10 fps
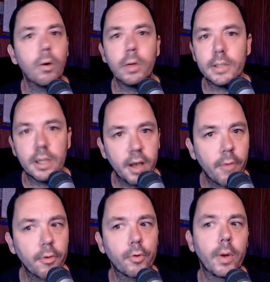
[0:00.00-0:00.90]
He's
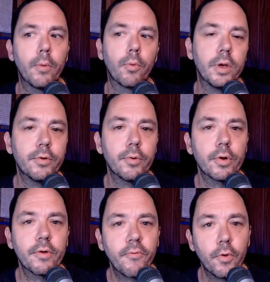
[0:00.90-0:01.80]
another great resource
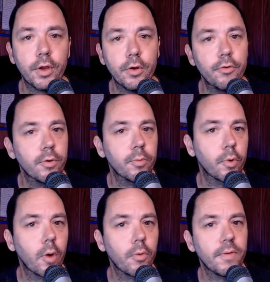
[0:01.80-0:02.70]
for YouTube growth.